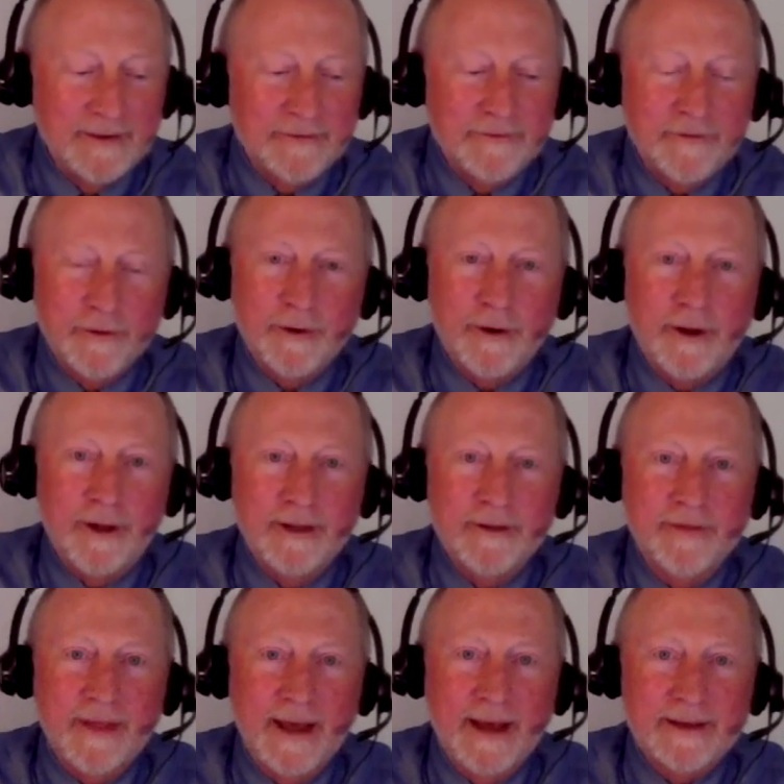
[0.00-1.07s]
for all
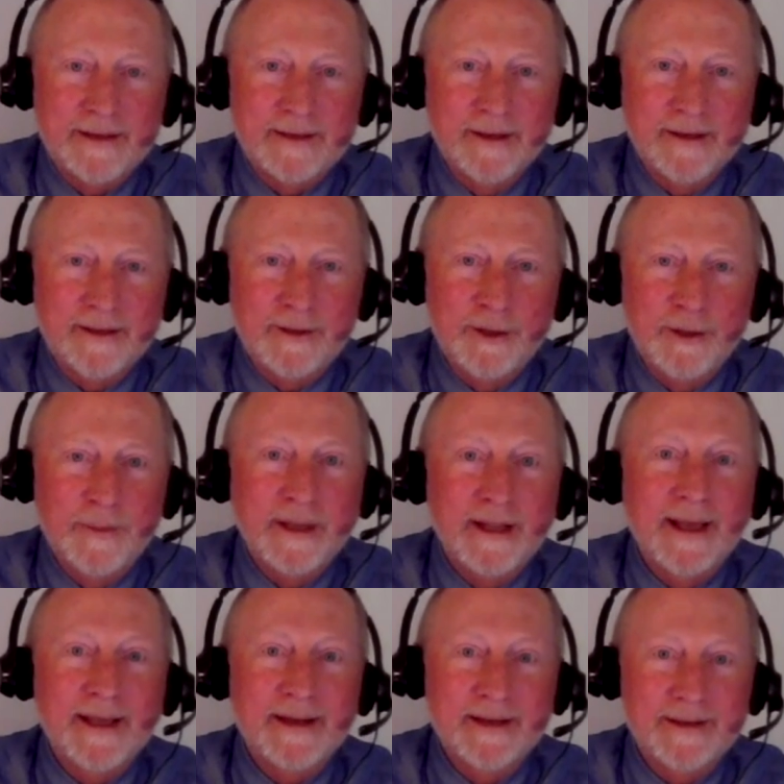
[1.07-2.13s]
of that
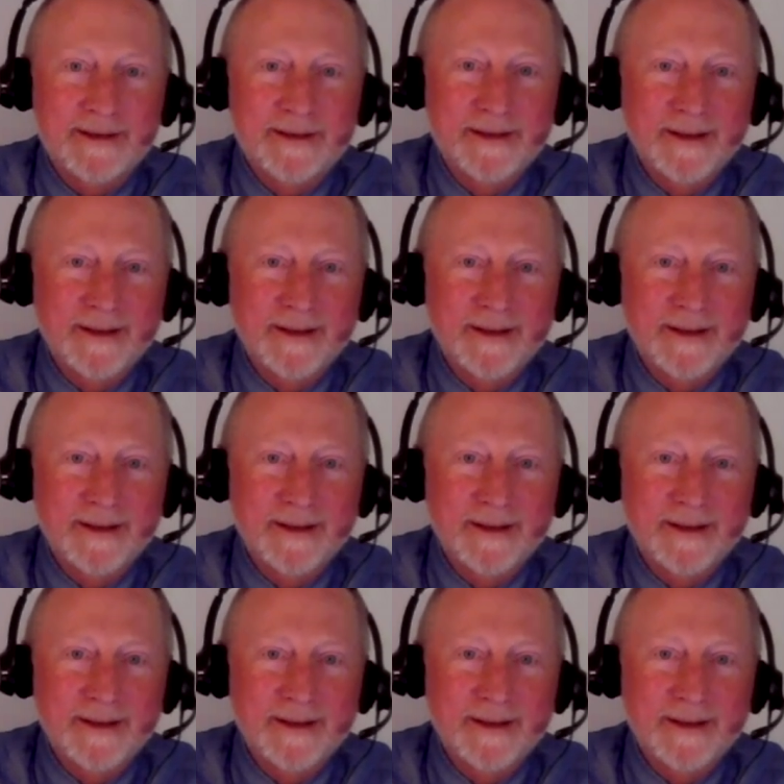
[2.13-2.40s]
accumulated